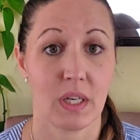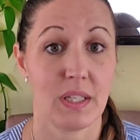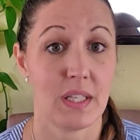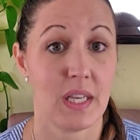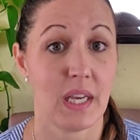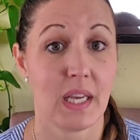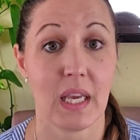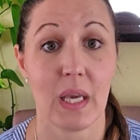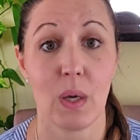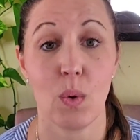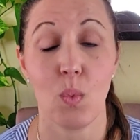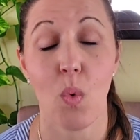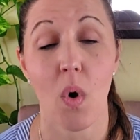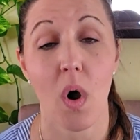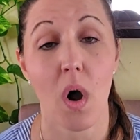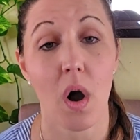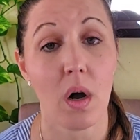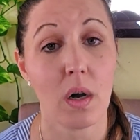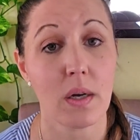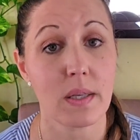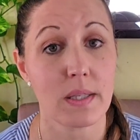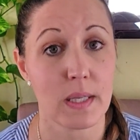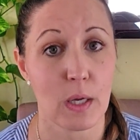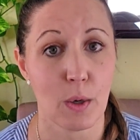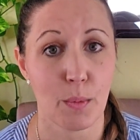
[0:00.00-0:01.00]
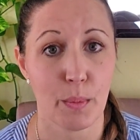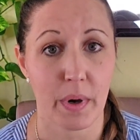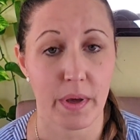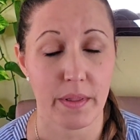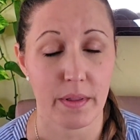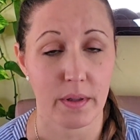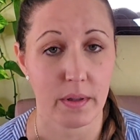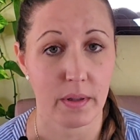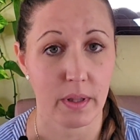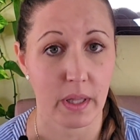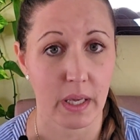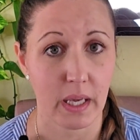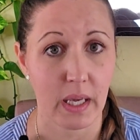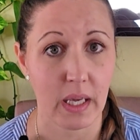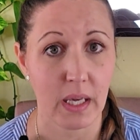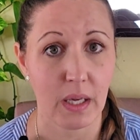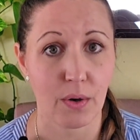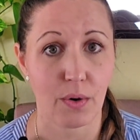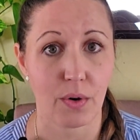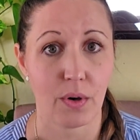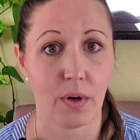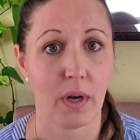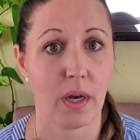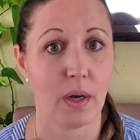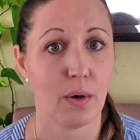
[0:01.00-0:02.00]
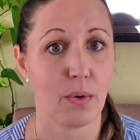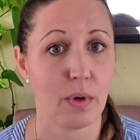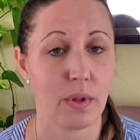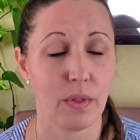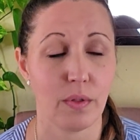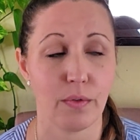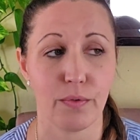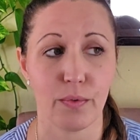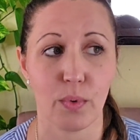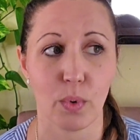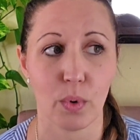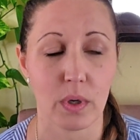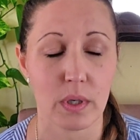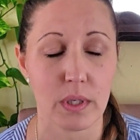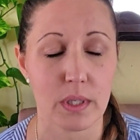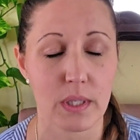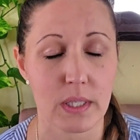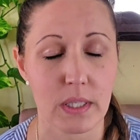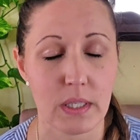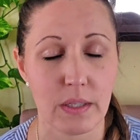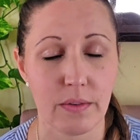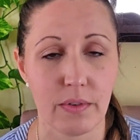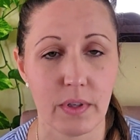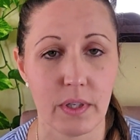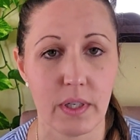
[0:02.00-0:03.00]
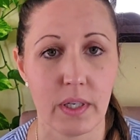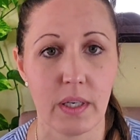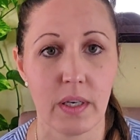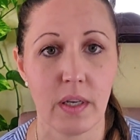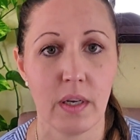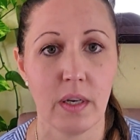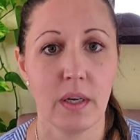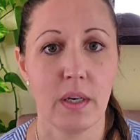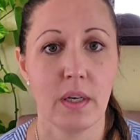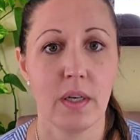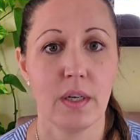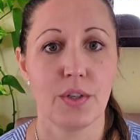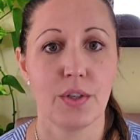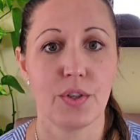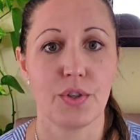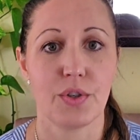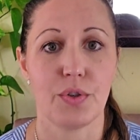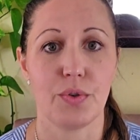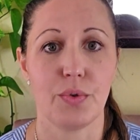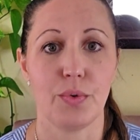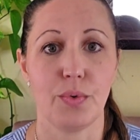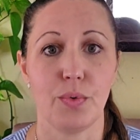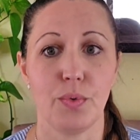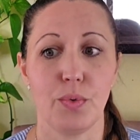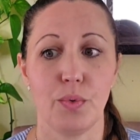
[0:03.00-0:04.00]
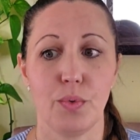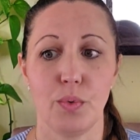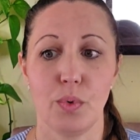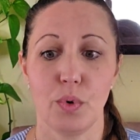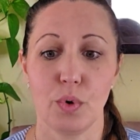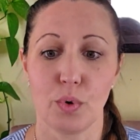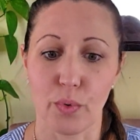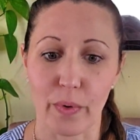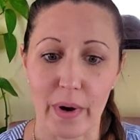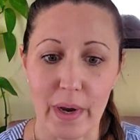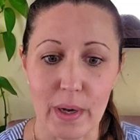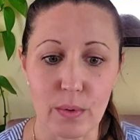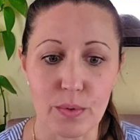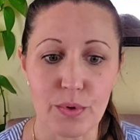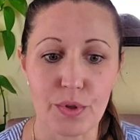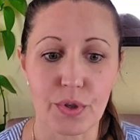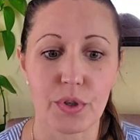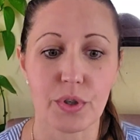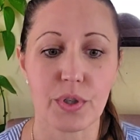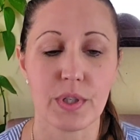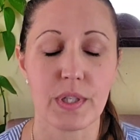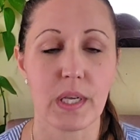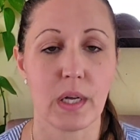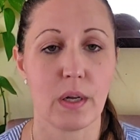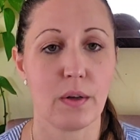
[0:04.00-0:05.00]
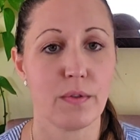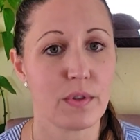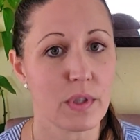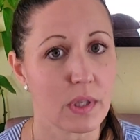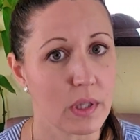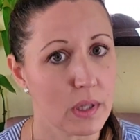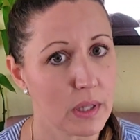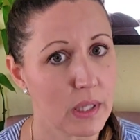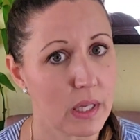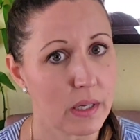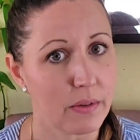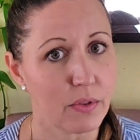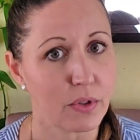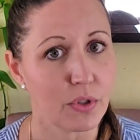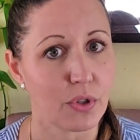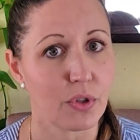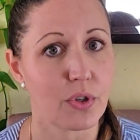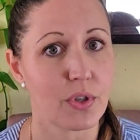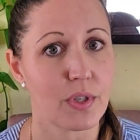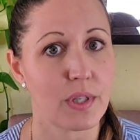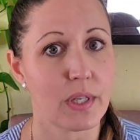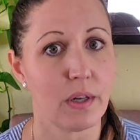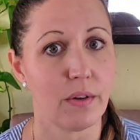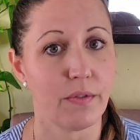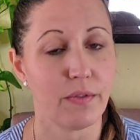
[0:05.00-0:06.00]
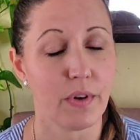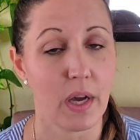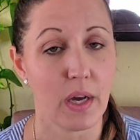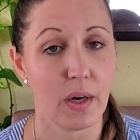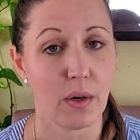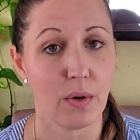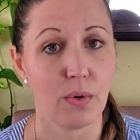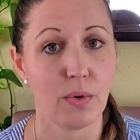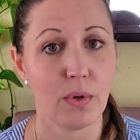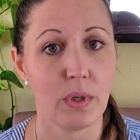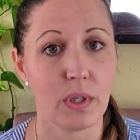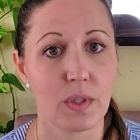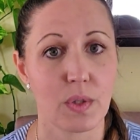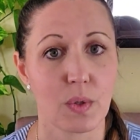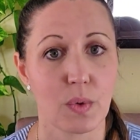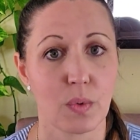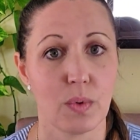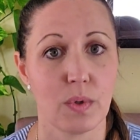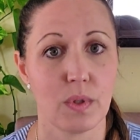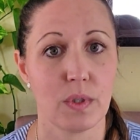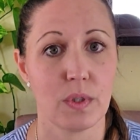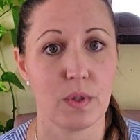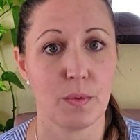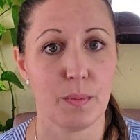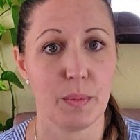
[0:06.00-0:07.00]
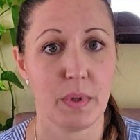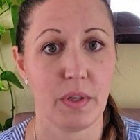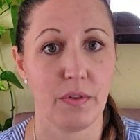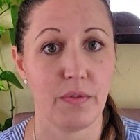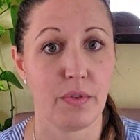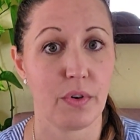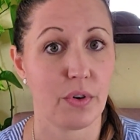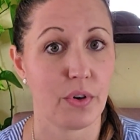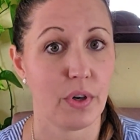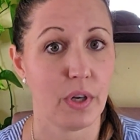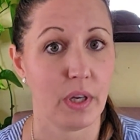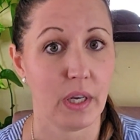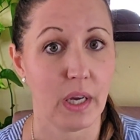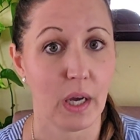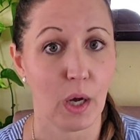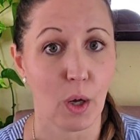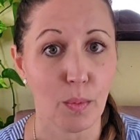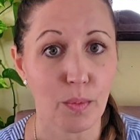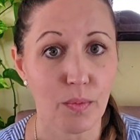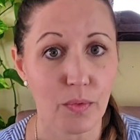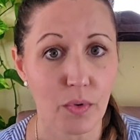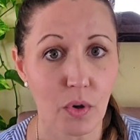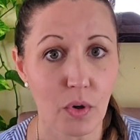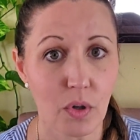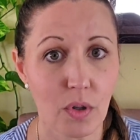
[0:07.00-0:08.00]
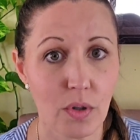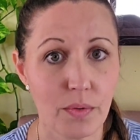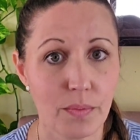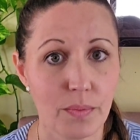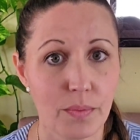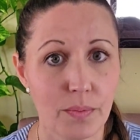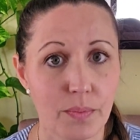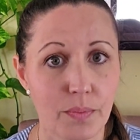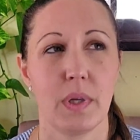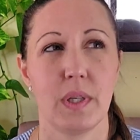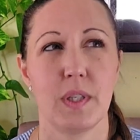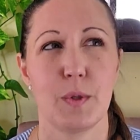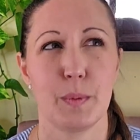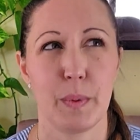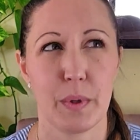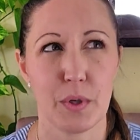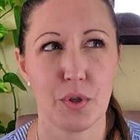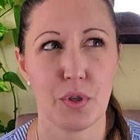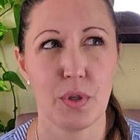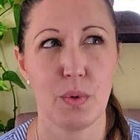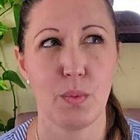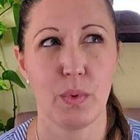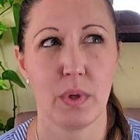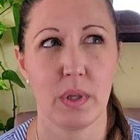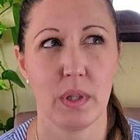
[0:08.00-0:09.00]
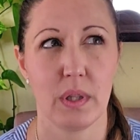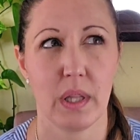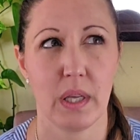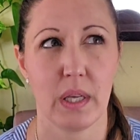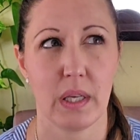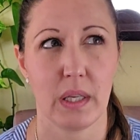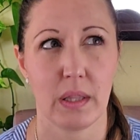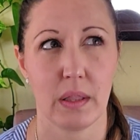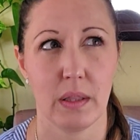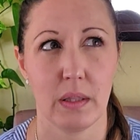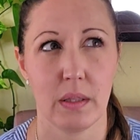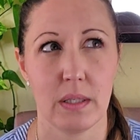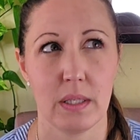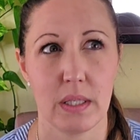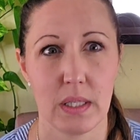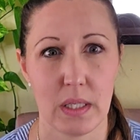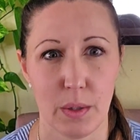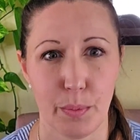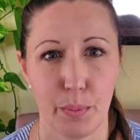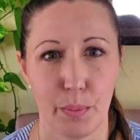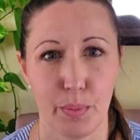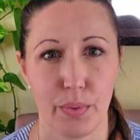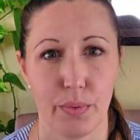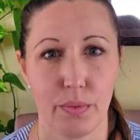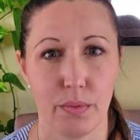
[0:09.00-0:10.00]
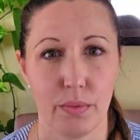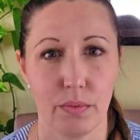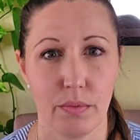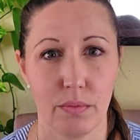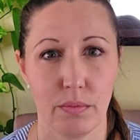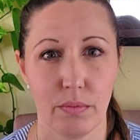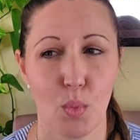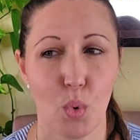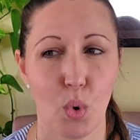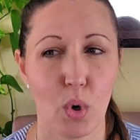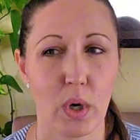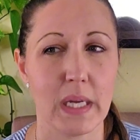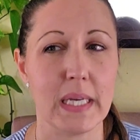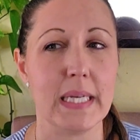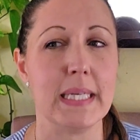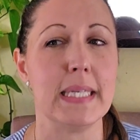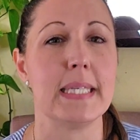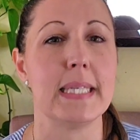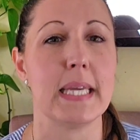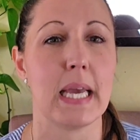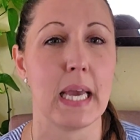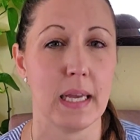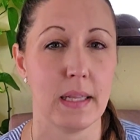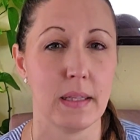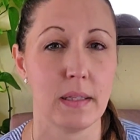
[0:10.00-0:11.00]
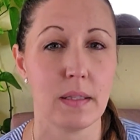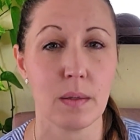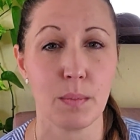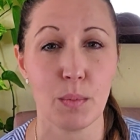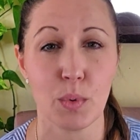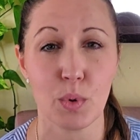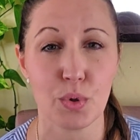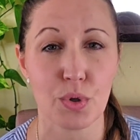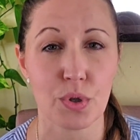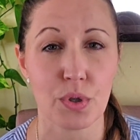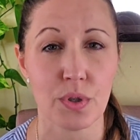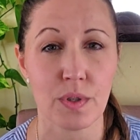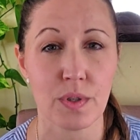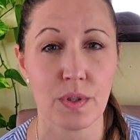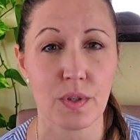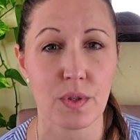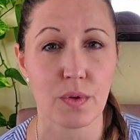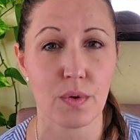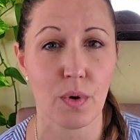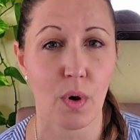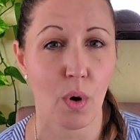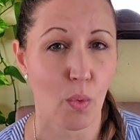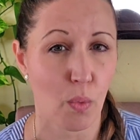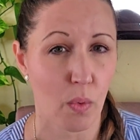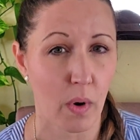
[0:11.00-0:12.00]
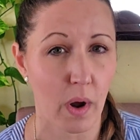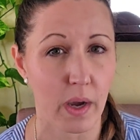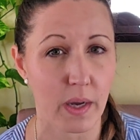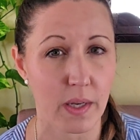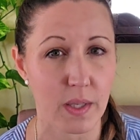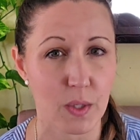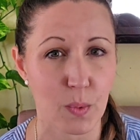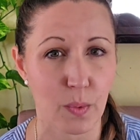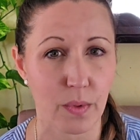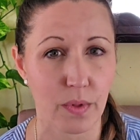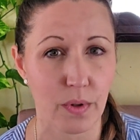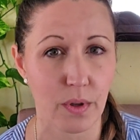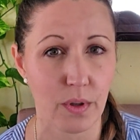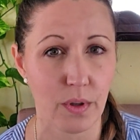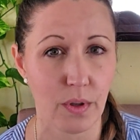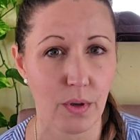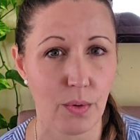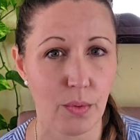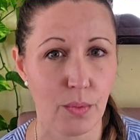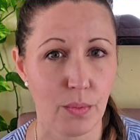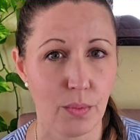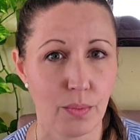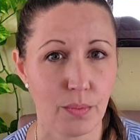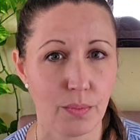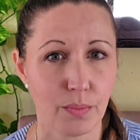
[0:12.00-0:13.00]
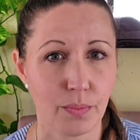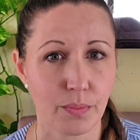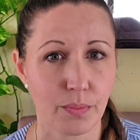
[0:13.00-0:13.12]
Taking walks down by the lake or out in the forest, even to ground yourself, to level yourself out is going to be very helpful, especially when like the deep, more intense emotions arise within you.